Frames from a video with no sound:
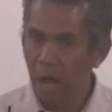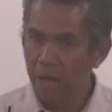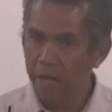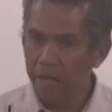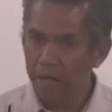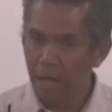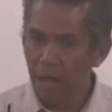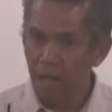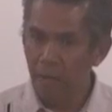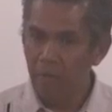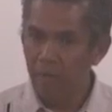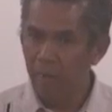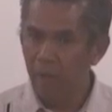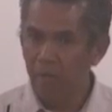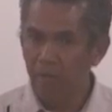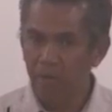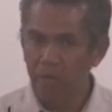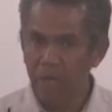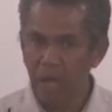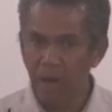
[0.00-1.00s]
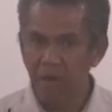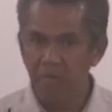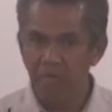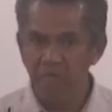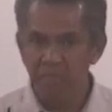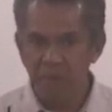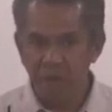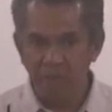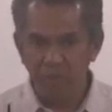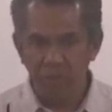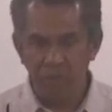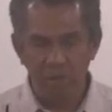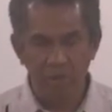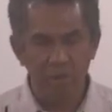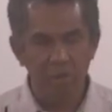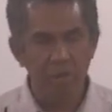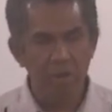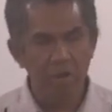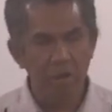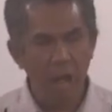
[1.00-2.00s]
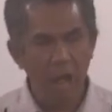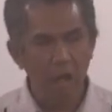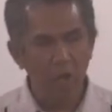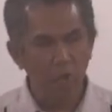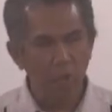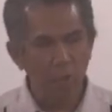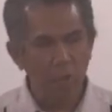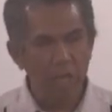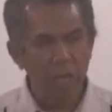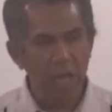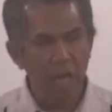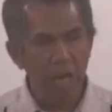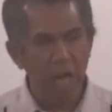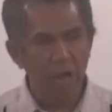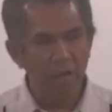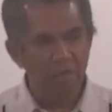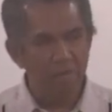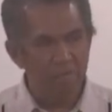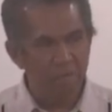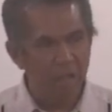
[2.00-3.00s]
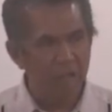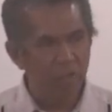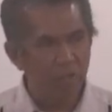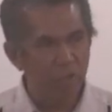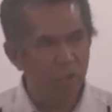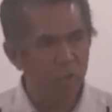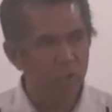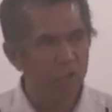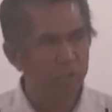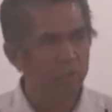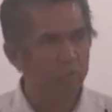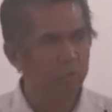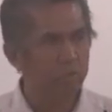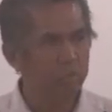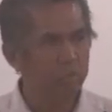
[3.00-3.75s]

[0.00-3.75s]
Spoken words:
I am the avenger. I will avenge you.